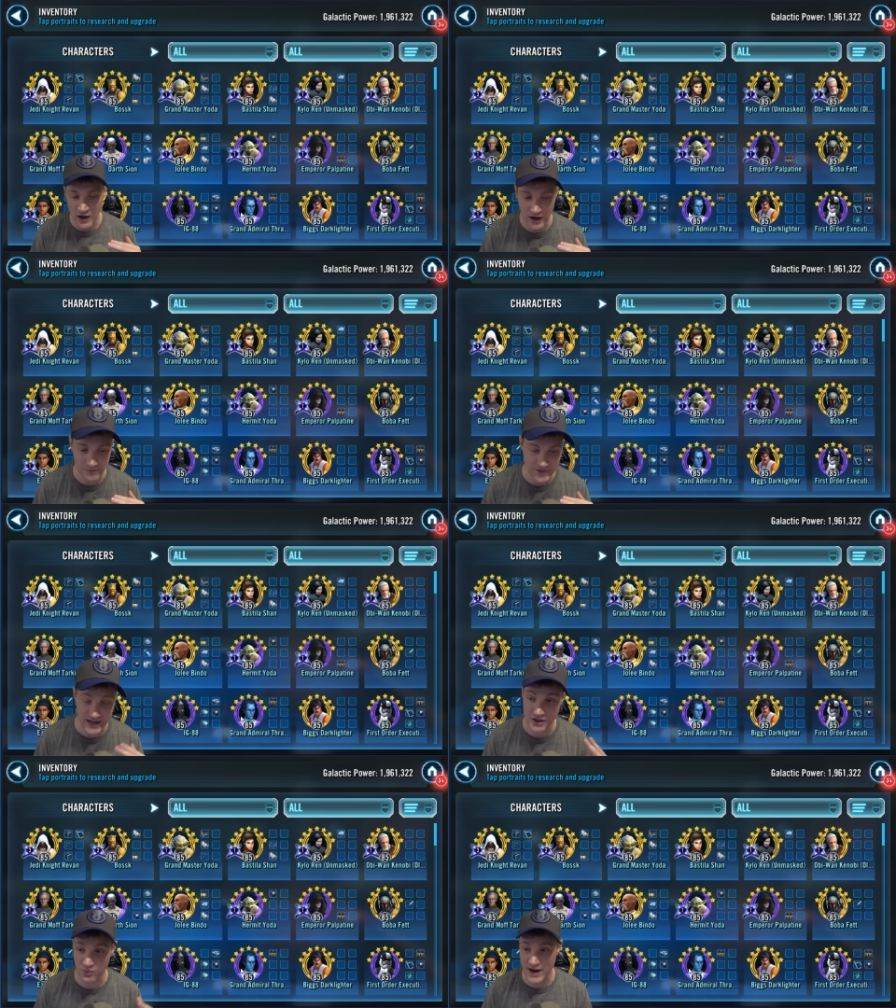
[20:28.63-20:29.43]
um,
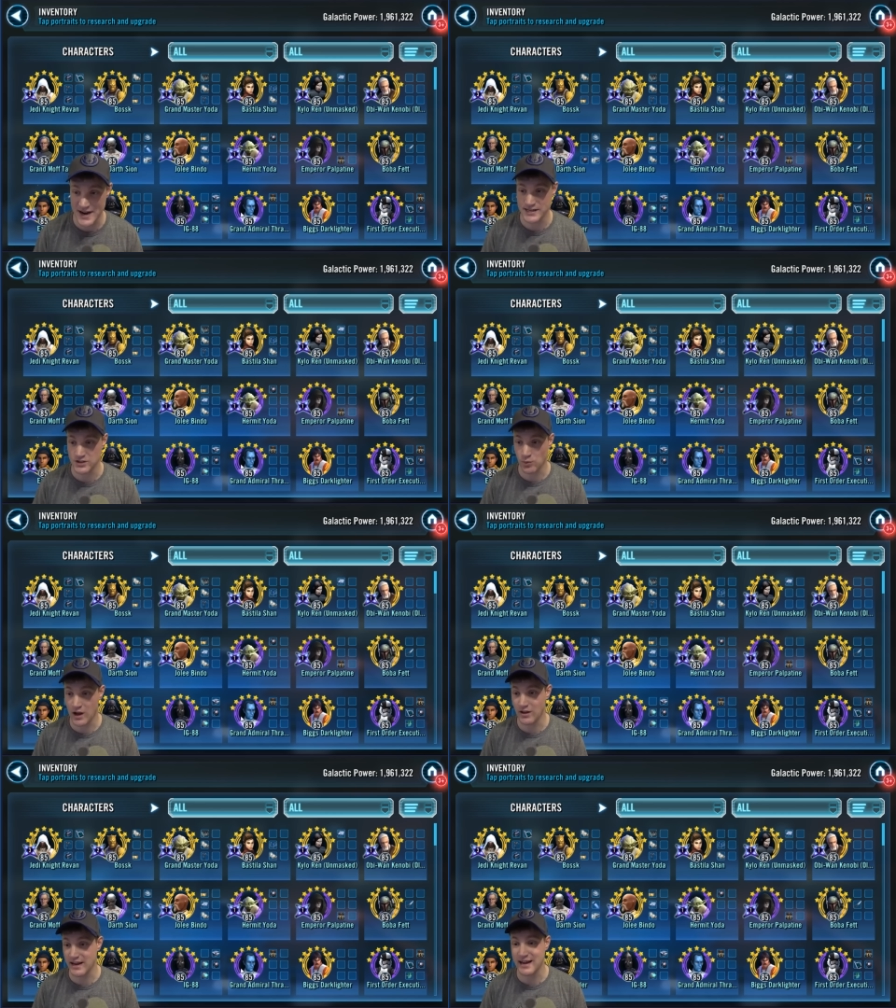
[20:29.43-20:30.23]
in the raids as
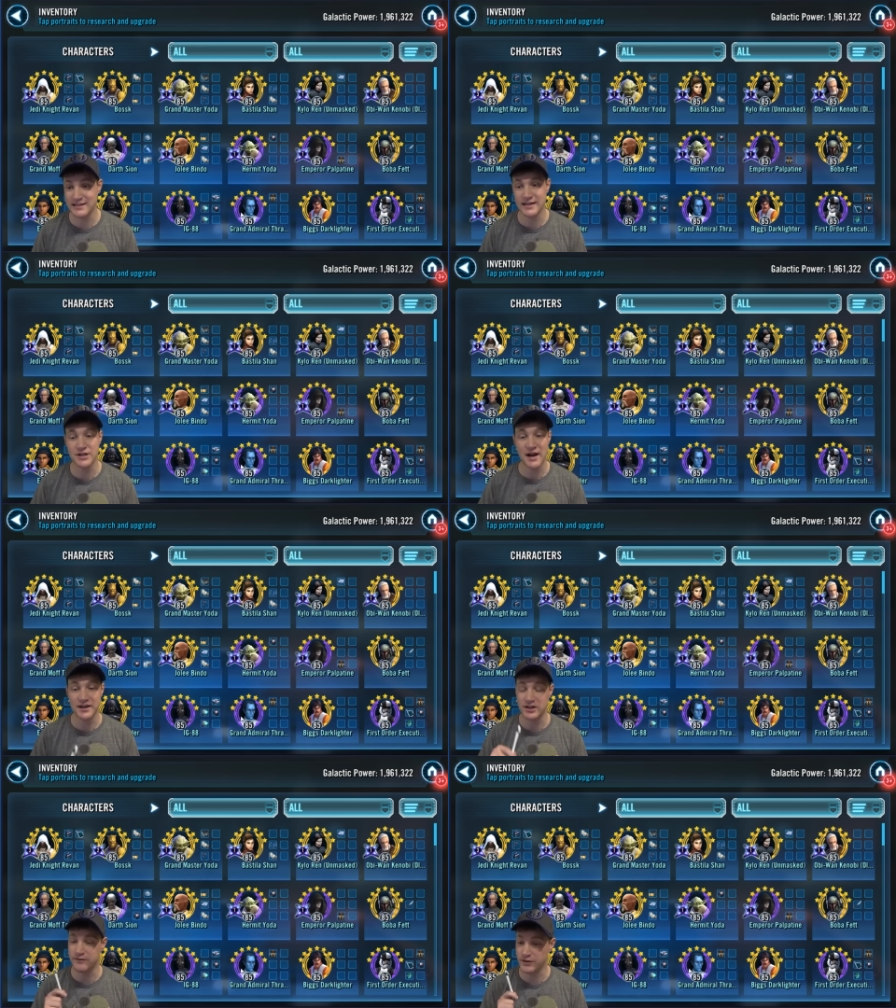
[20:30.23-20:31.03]
well. Like I said, you
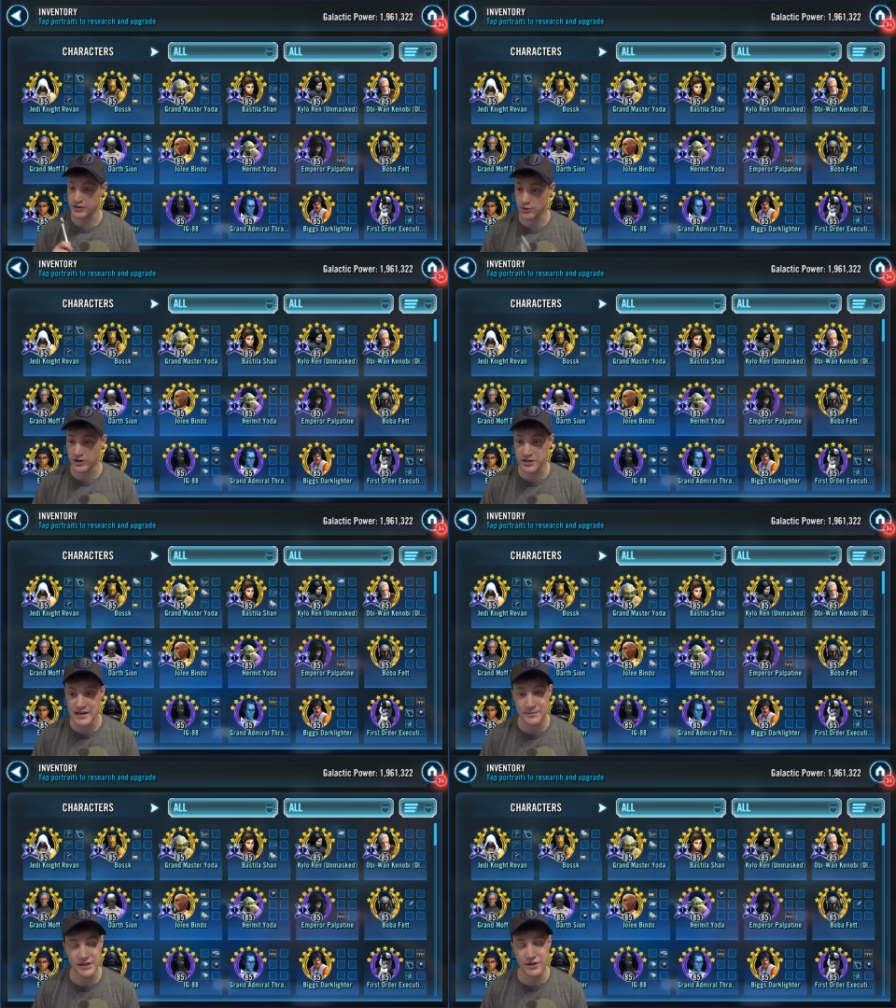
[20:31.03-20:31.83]
had a good first order
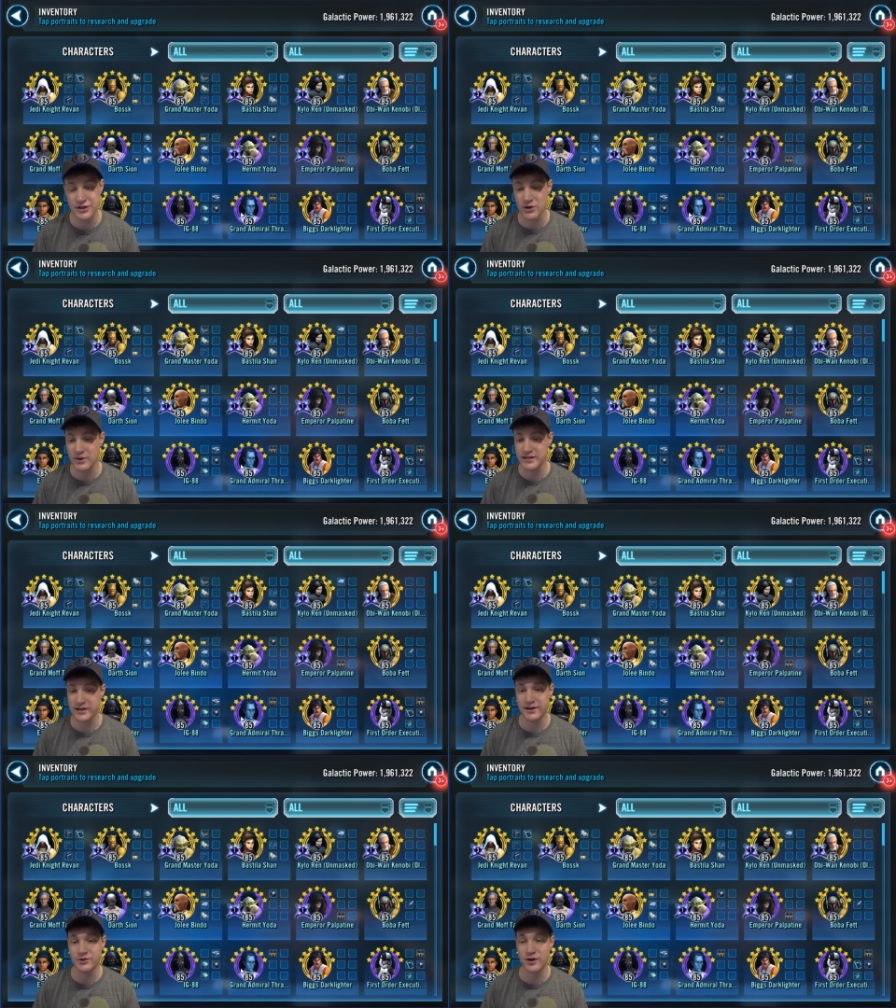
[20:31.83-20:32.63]
team that you can throw into
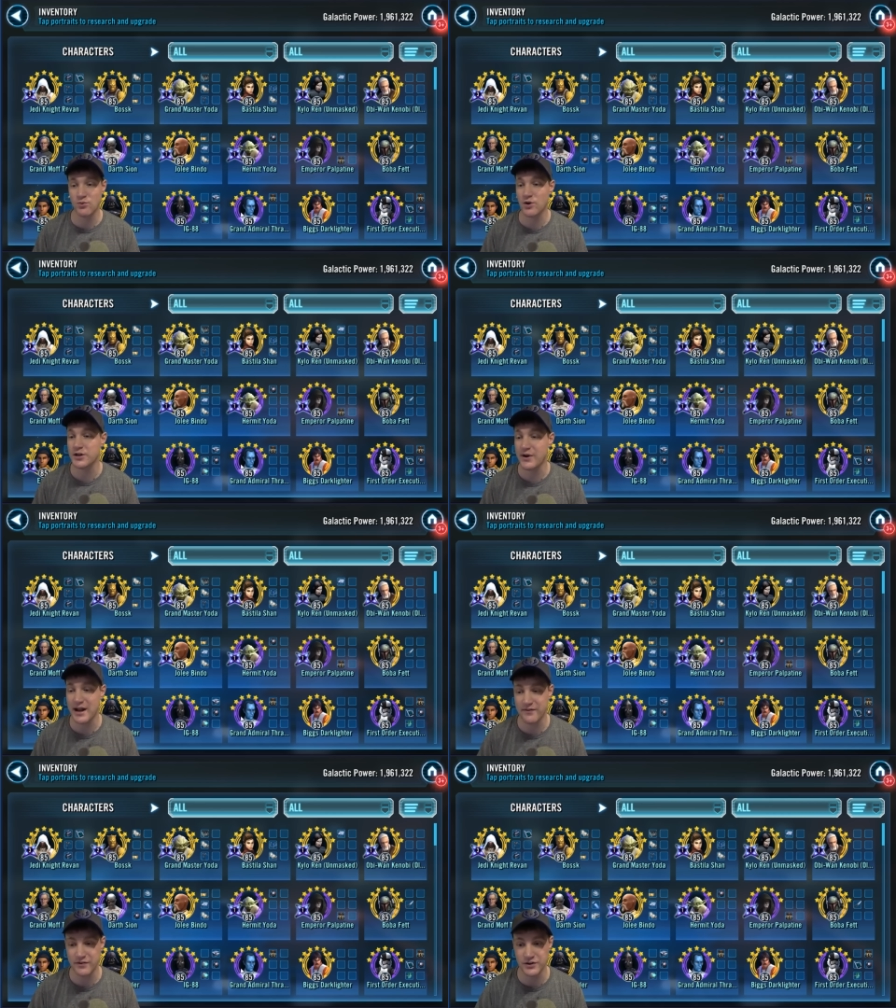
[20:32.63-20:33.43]
territory war. You
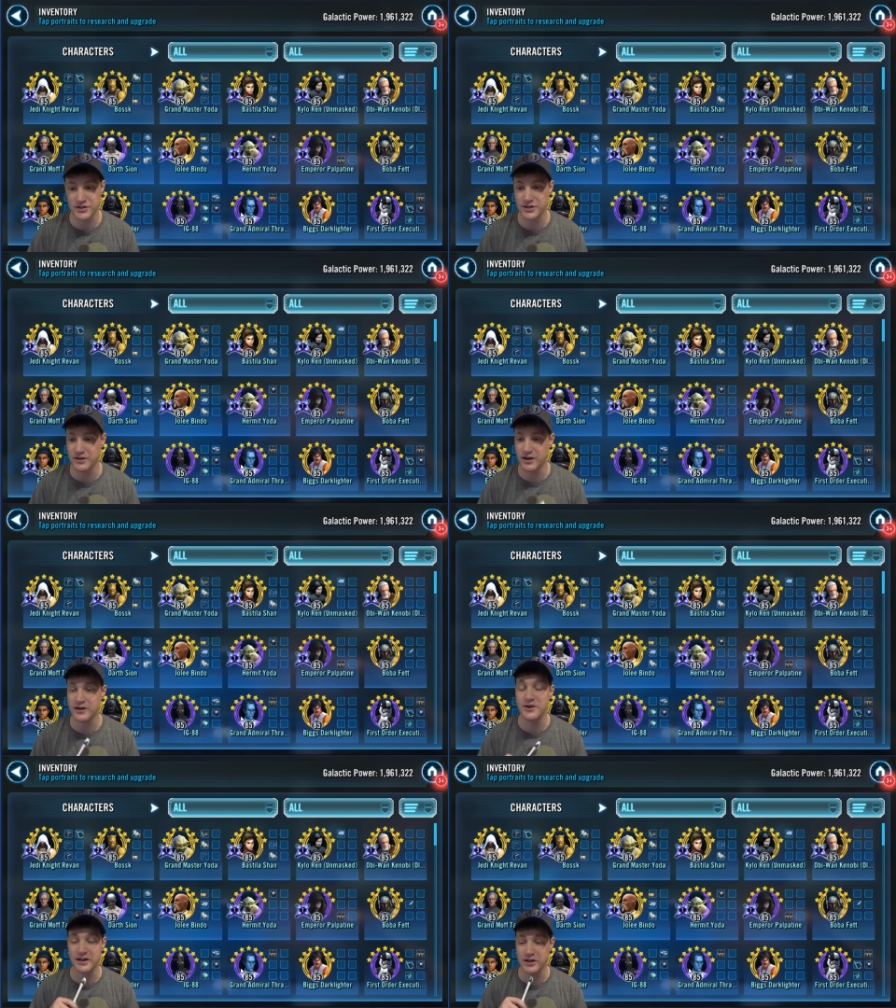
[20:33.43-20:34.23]
had a first good,
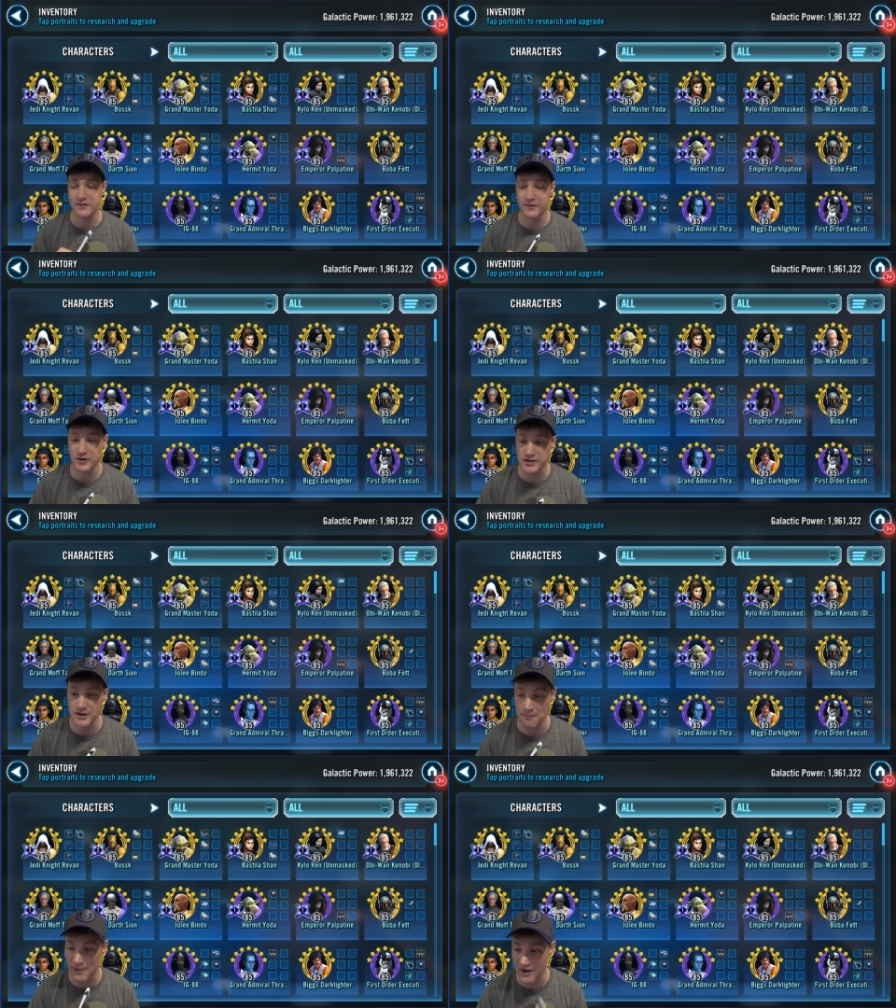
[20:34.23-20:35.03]
or you had a good
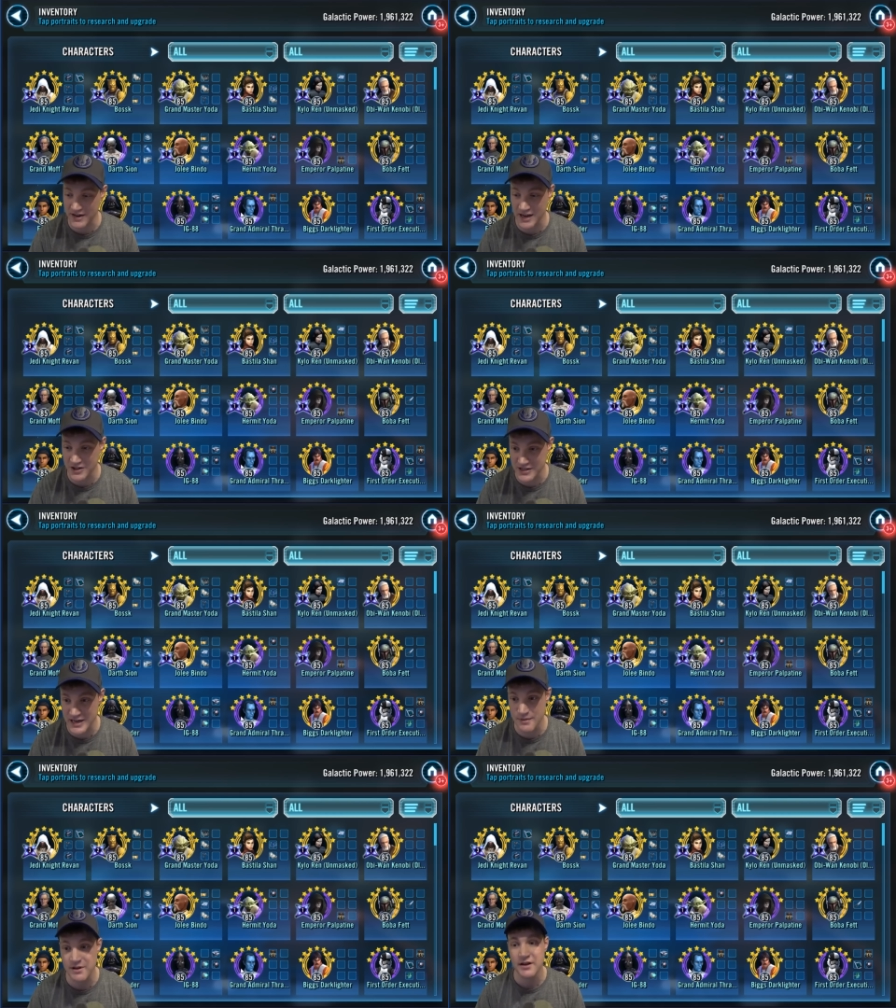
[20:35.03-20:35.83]
first bounty hunter
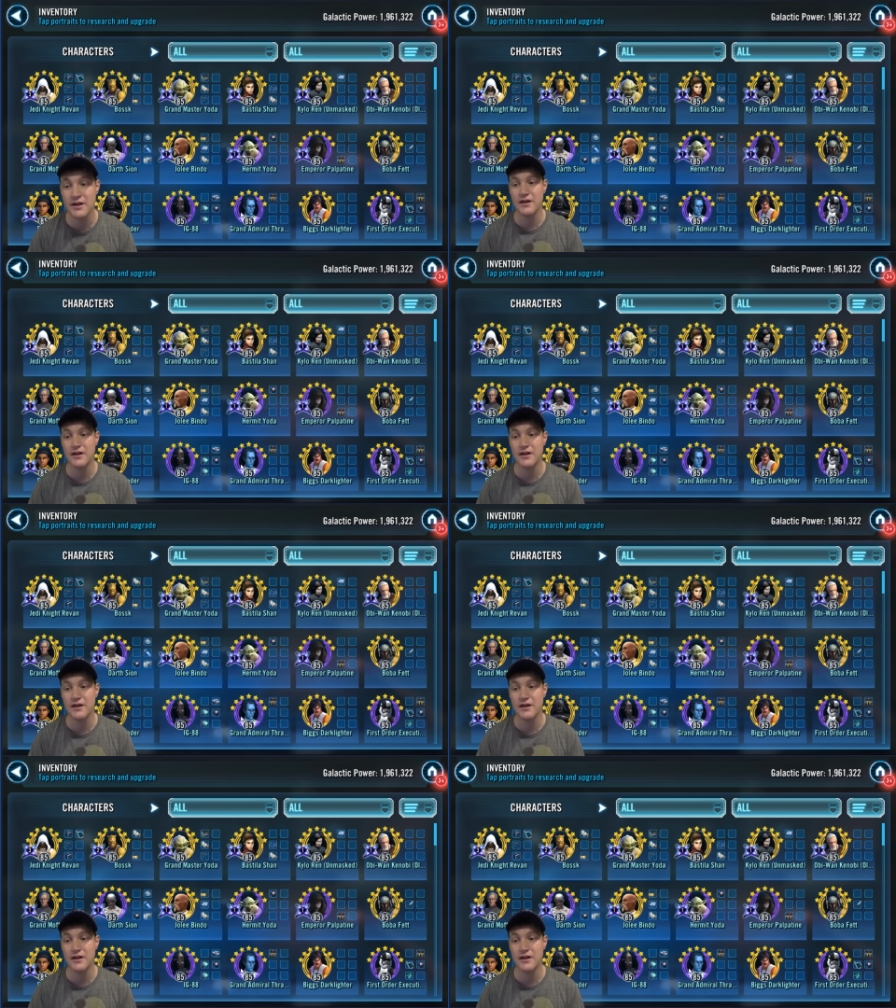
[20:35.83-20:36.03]
team.